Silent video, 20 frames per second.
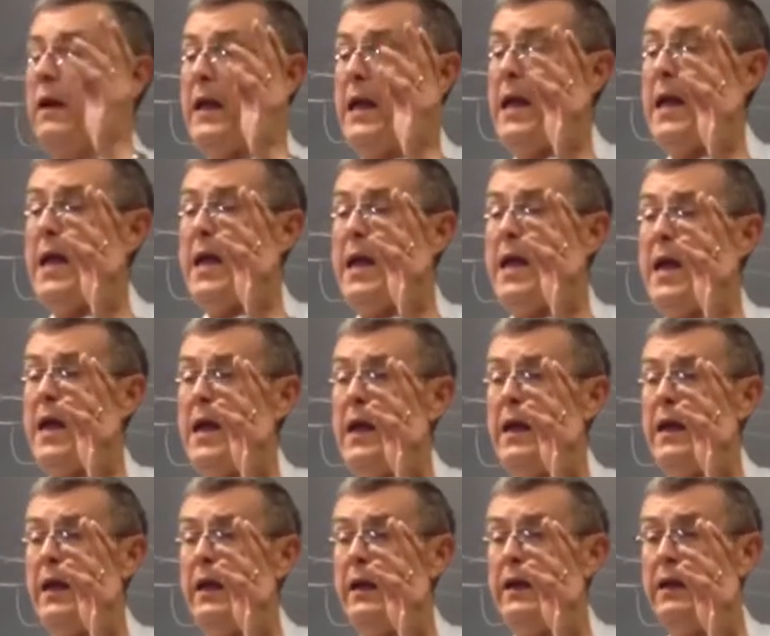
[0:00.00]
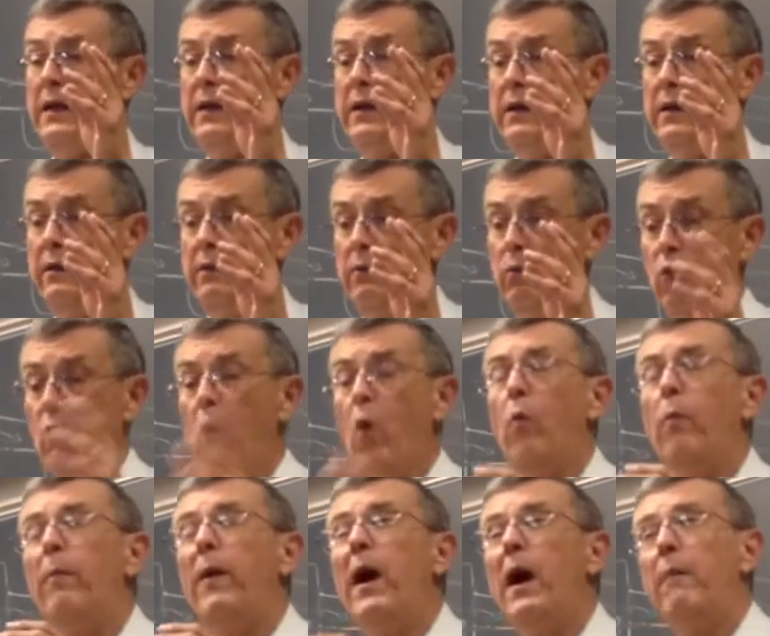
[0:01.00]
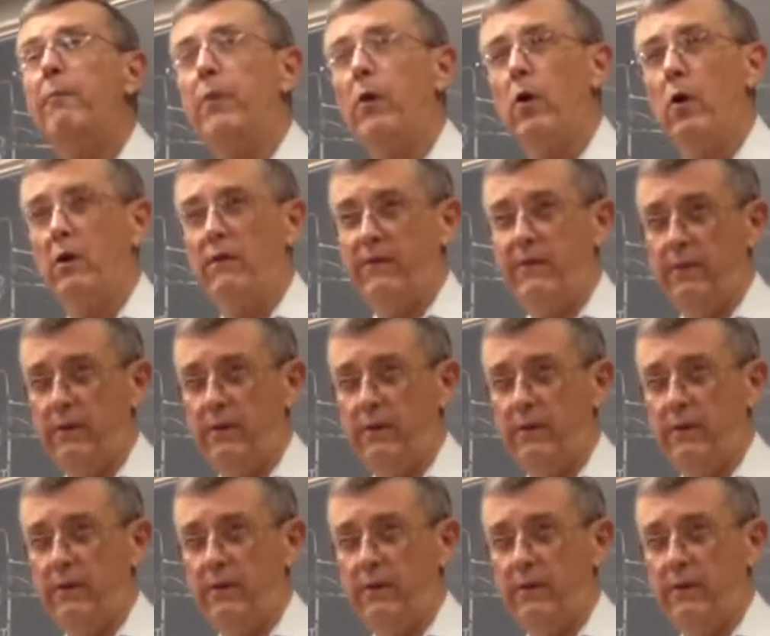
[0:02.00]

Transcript: and won't pop off.